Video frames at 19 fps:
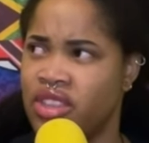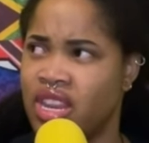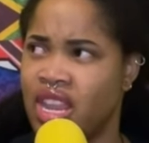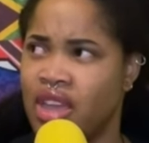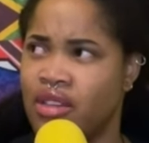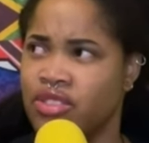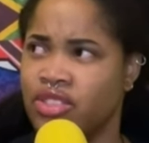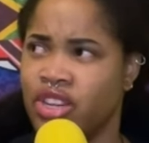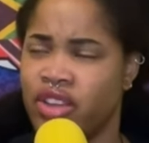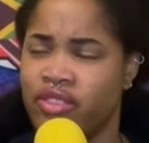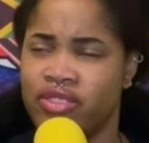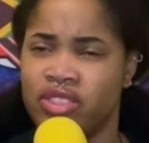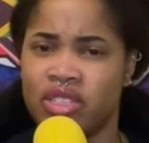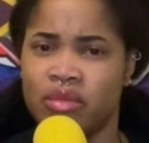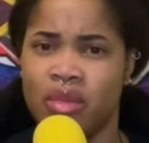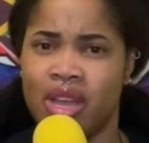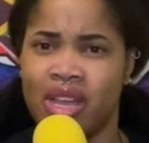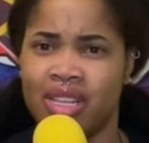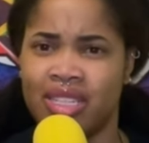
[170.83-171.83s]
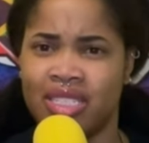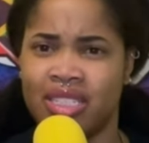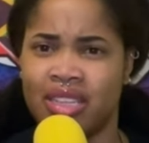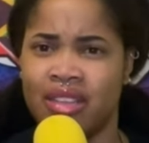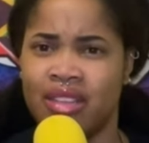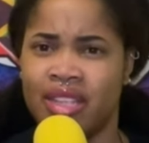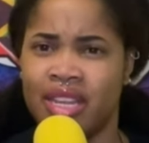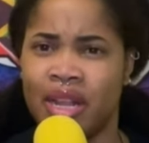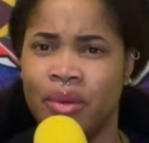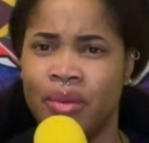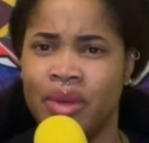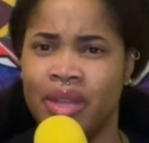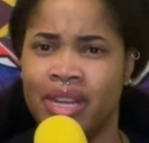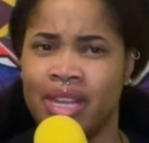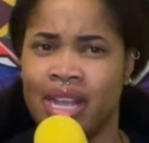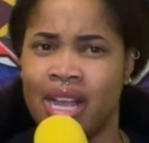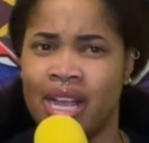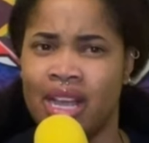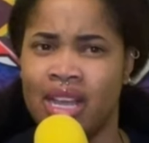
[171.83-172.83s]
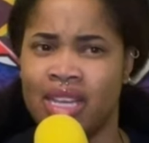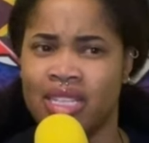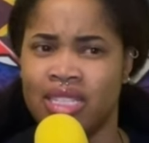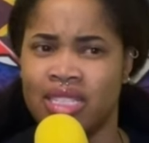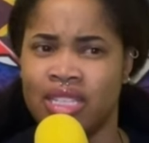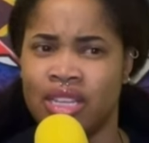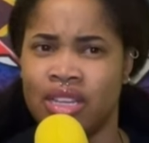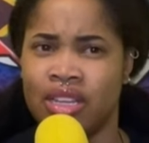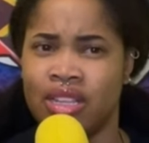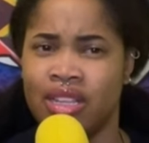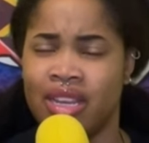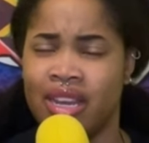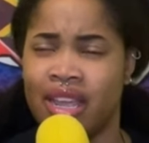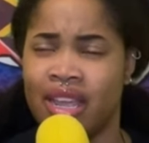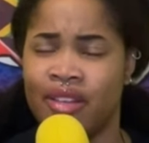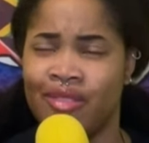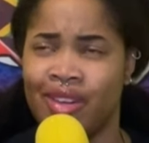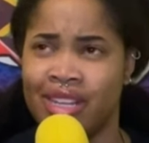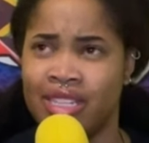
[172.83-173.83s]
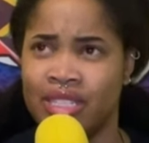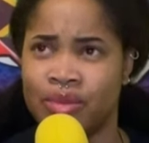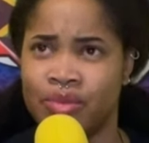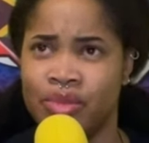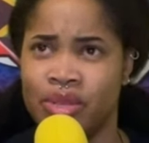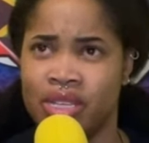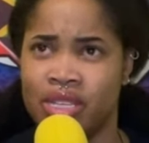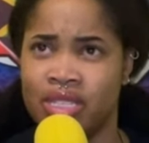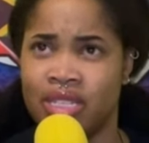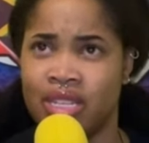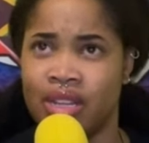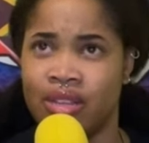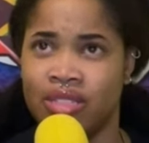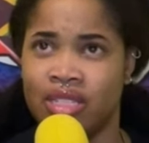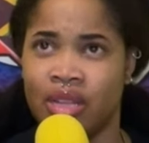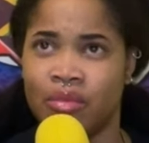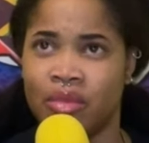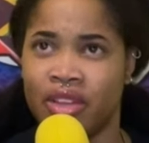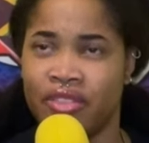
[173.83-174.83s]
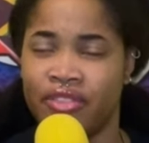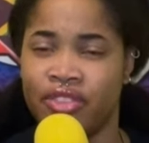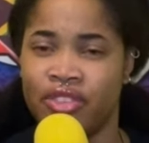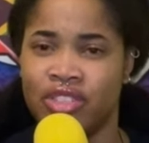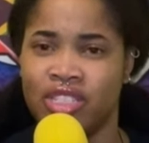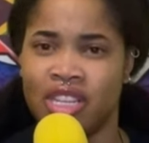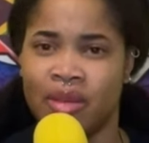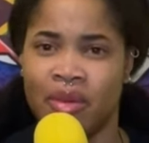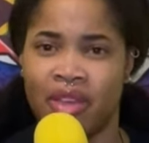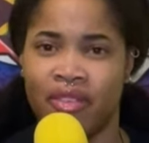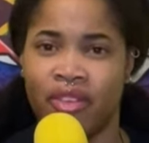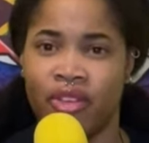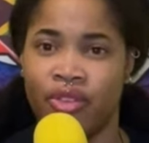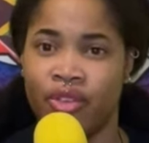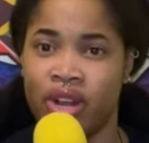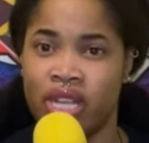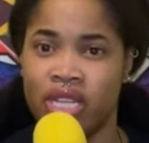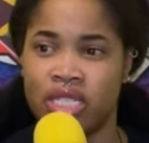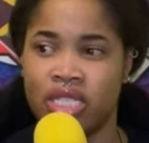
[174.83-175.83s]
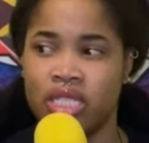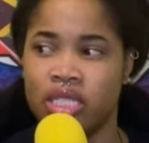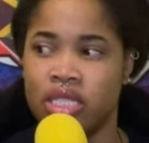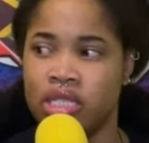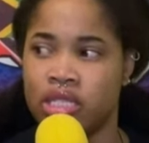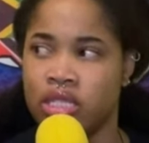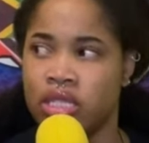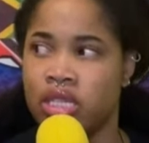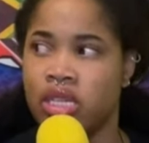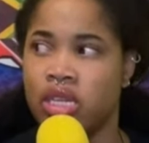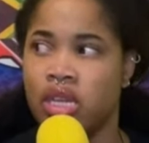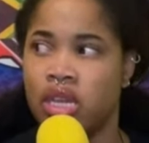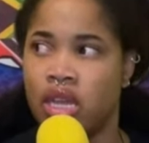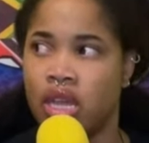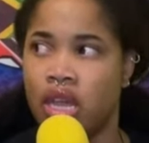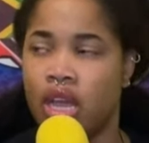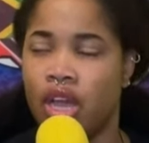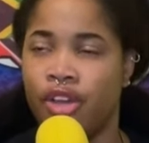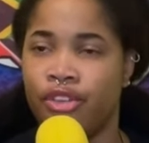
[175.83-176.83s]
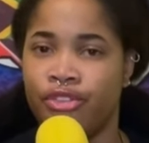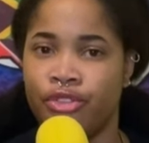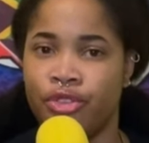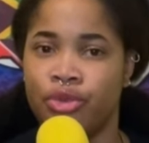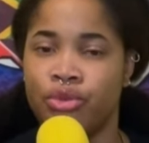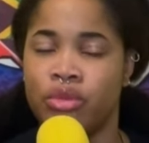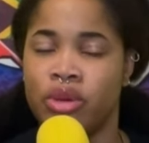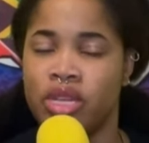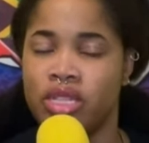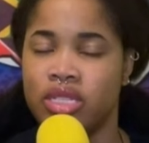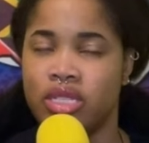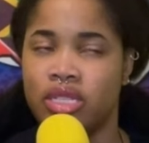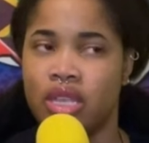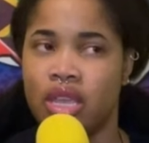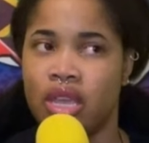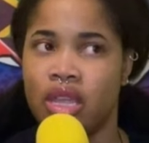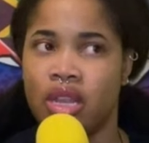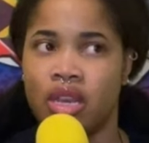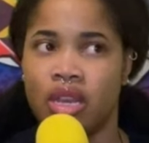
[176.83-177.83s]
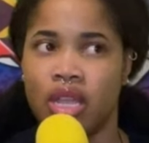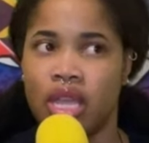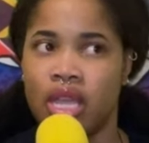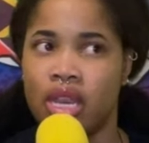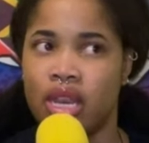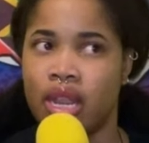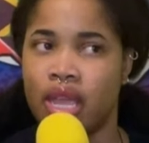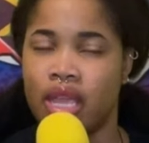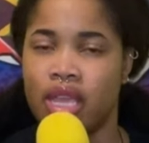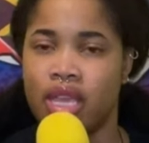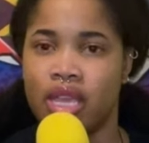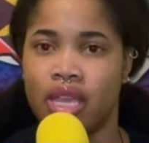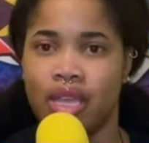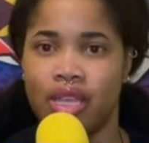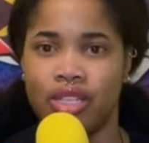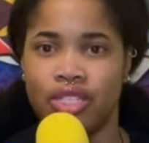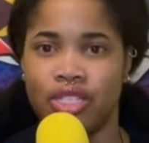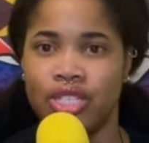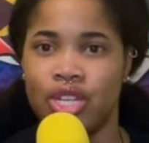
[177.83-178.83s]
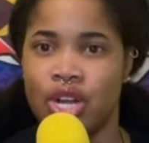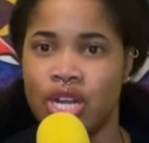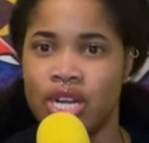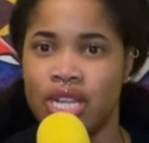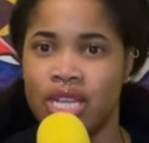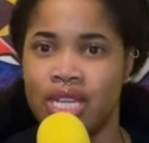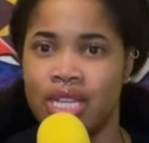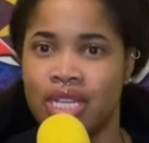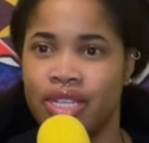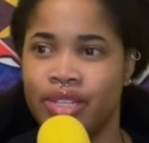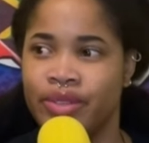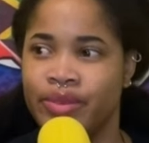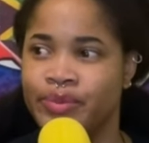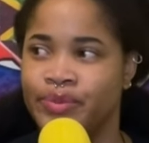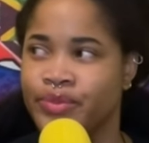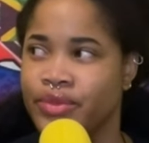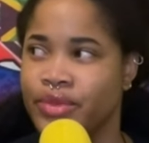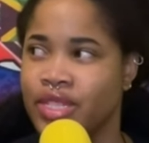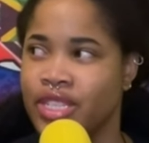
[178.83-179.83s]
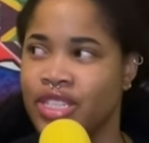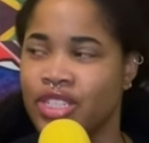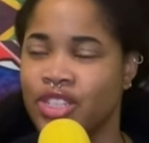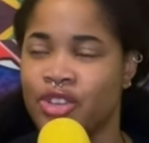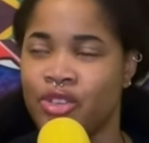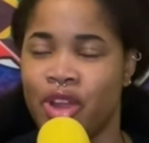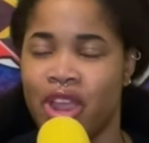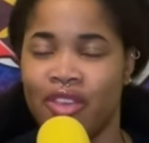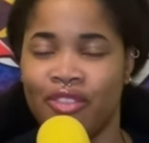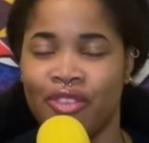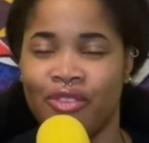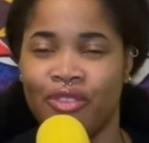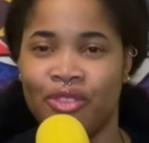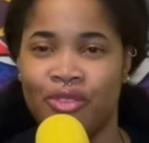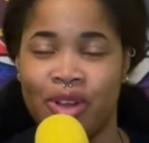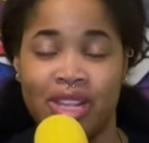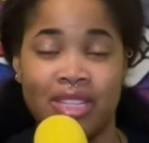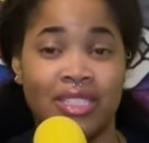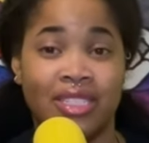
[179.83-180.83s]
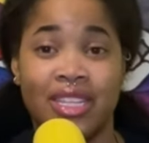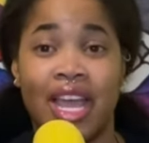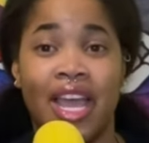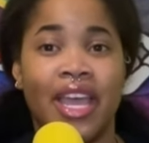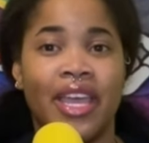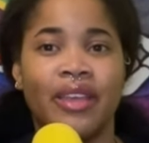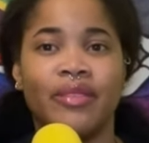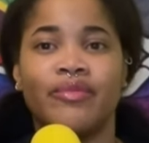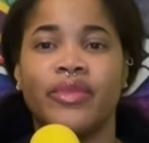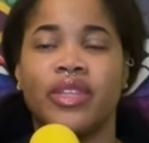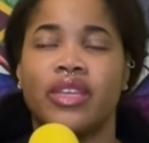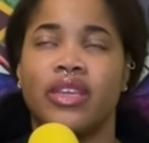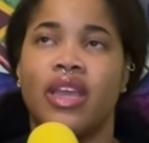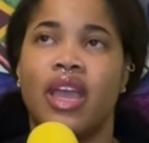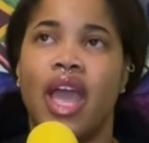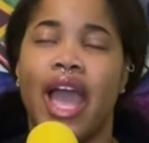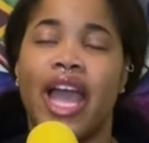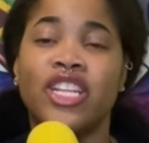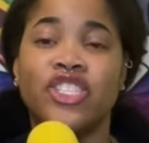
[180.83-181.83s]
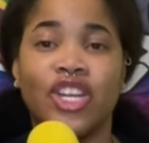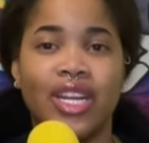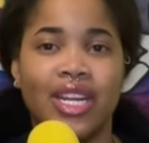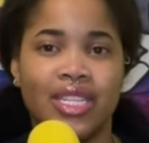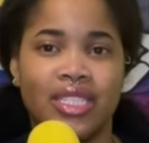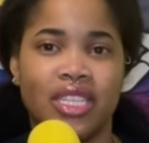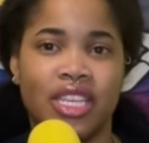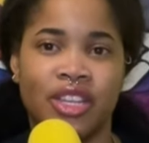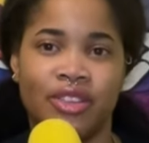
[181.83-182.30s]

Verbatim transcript: The other day I was craving some oxtail and I went and I got oxtail and I had rice and peas and I was like my first time having rice in a few months and it like kick started this craving for rice cuz I I try